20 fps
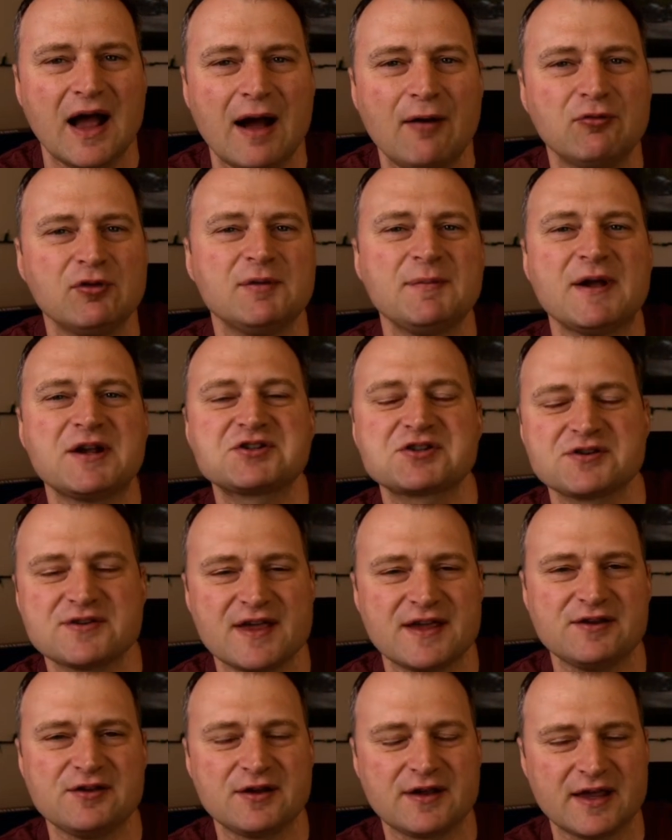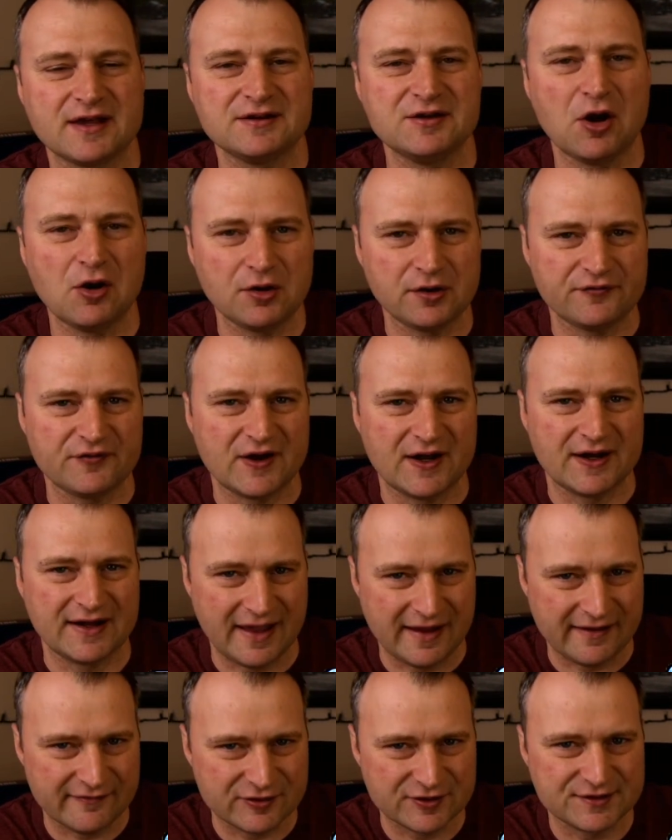I want to make sure that you get notified
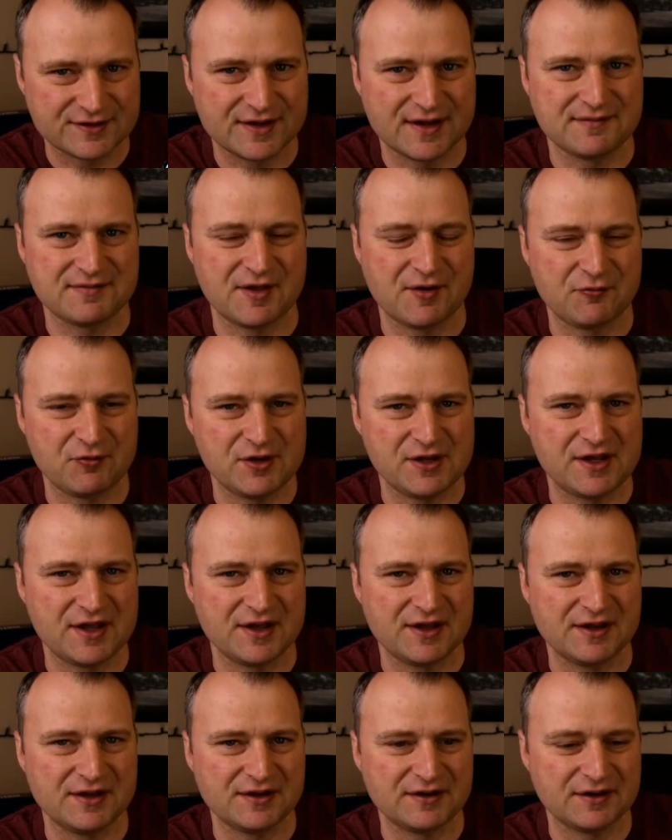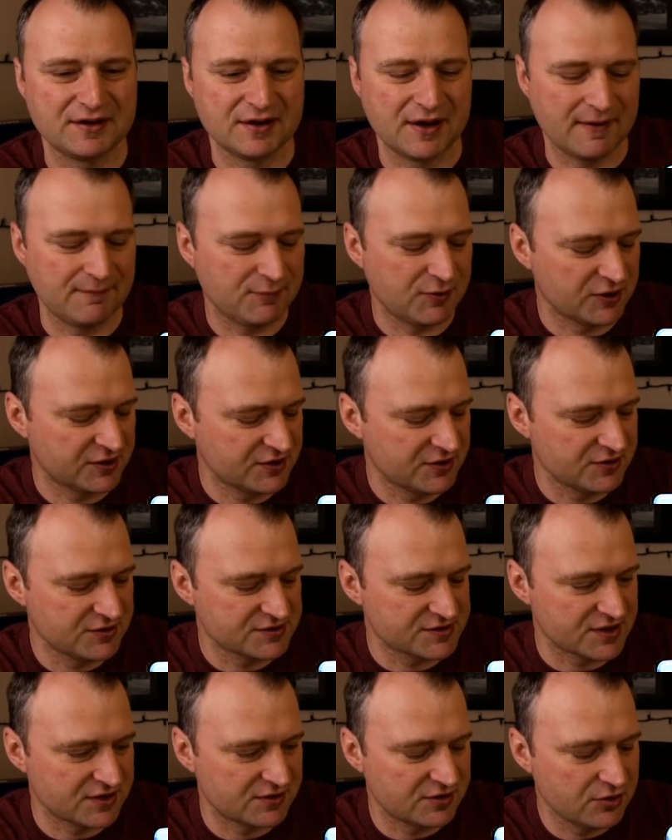every time that I
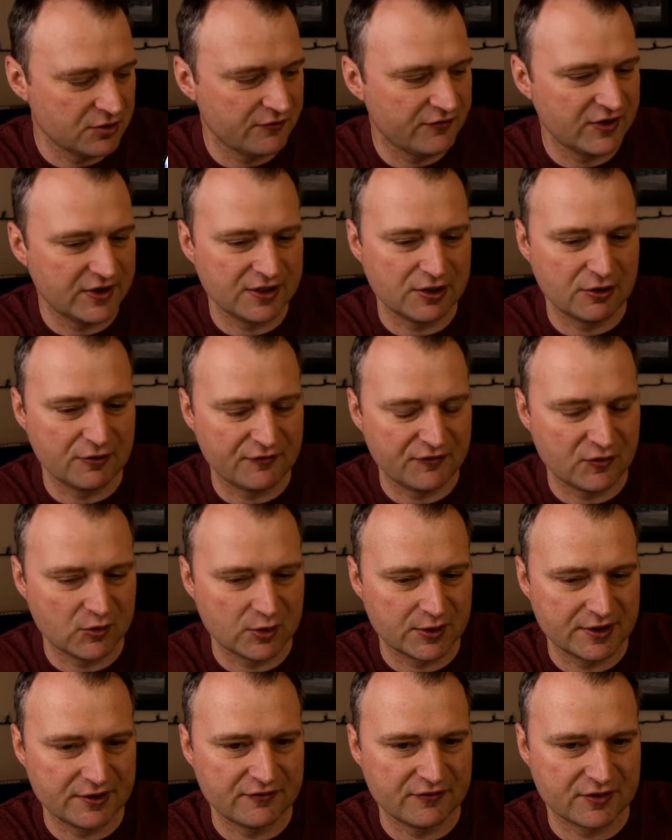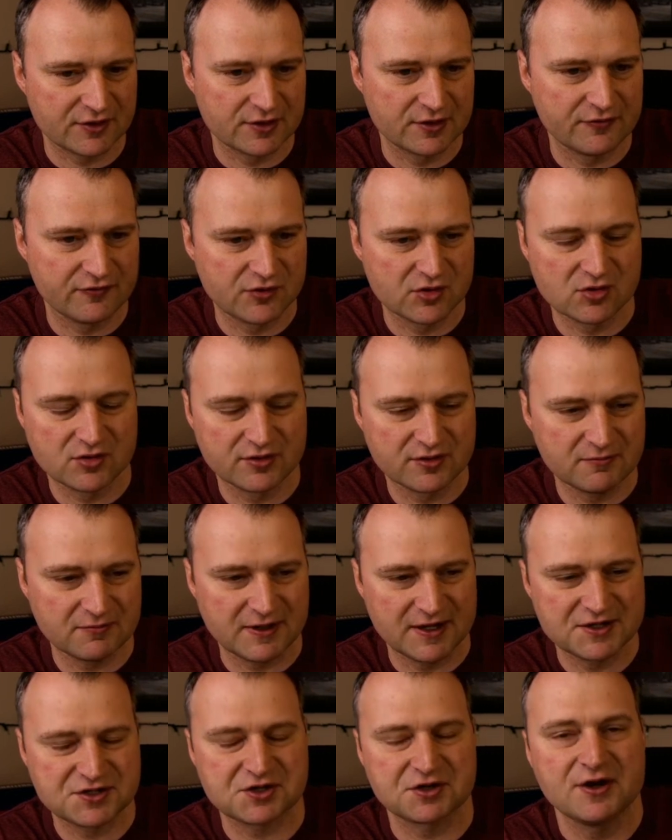produce a new video for you for your viewing
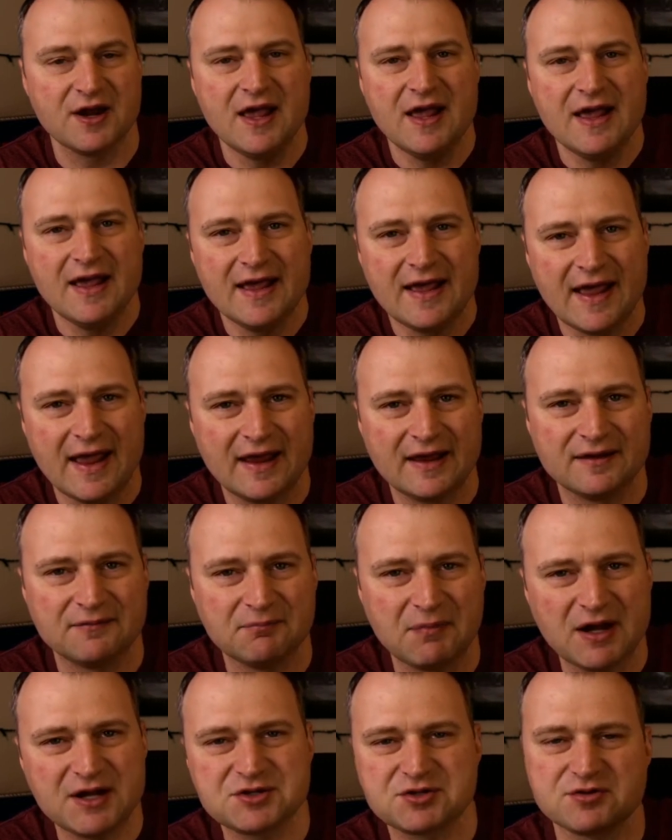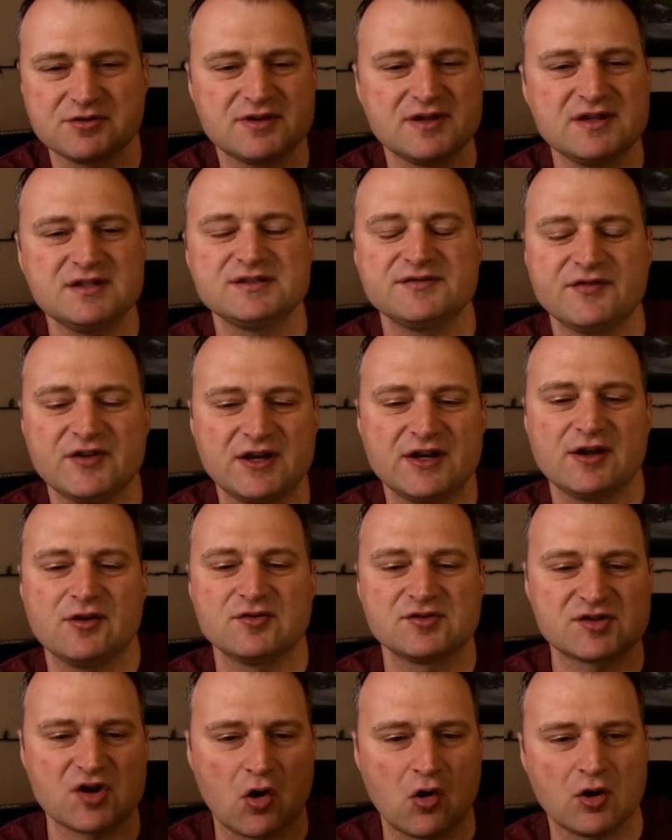pleasure. And mind you, these
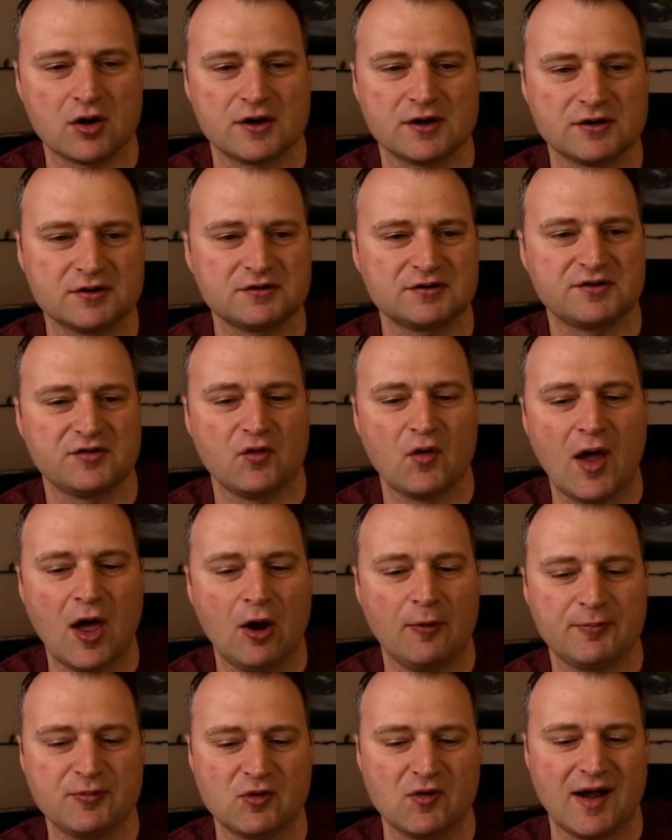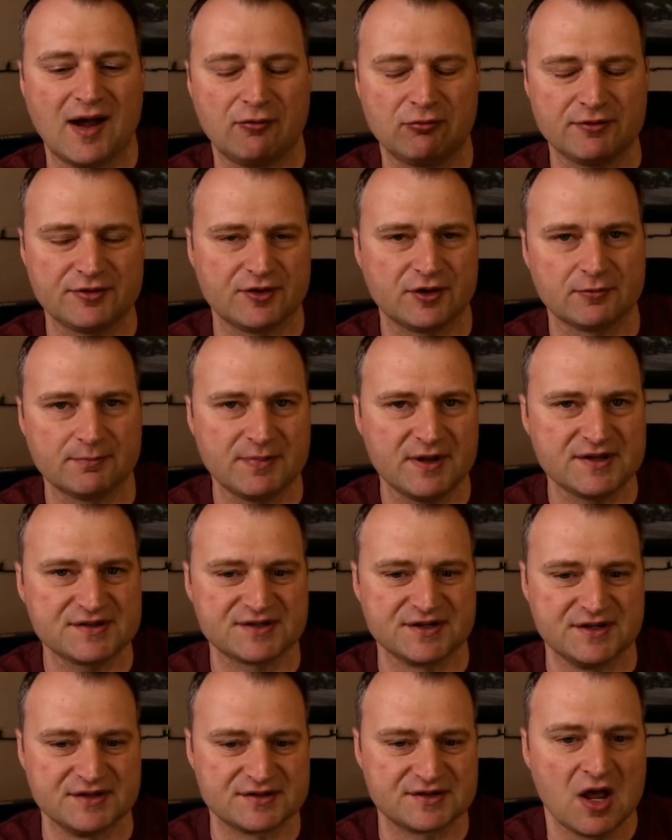videos are to help you out with your
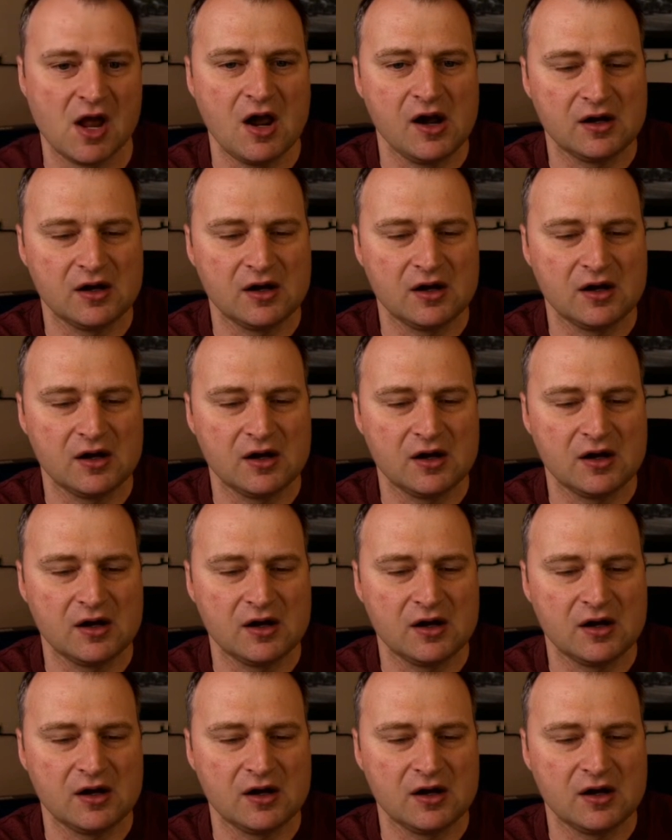business.